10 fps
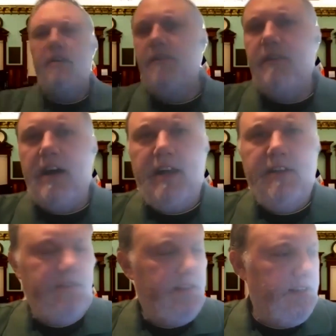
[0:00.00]
five
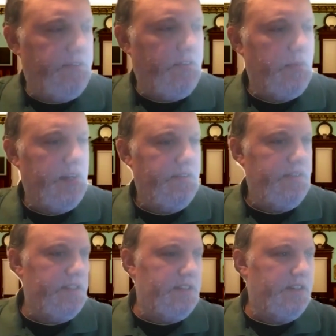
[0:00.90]
in the affirmative,
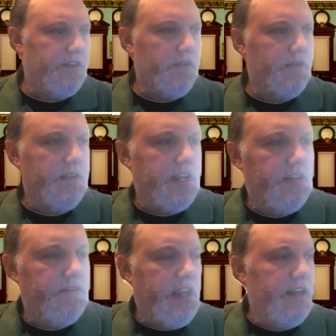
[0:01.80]
zero in the
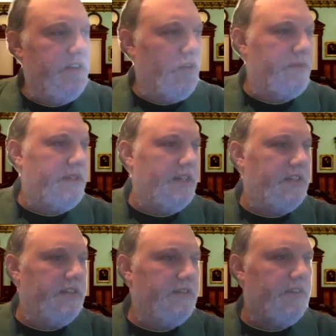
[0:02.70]
negative, and no
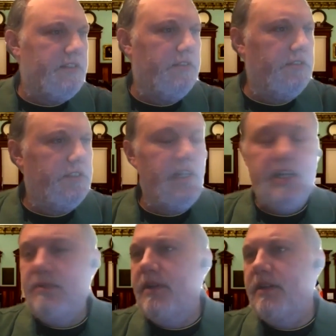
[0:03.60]
abstentions, resolution has
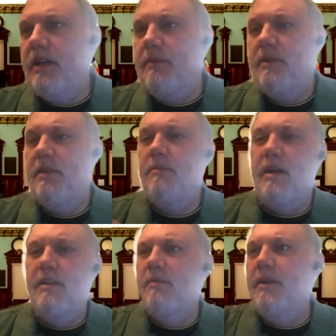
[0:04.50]
been adopted by
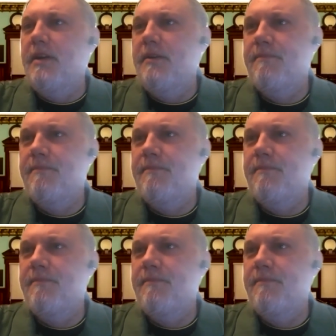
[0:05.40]
the committee.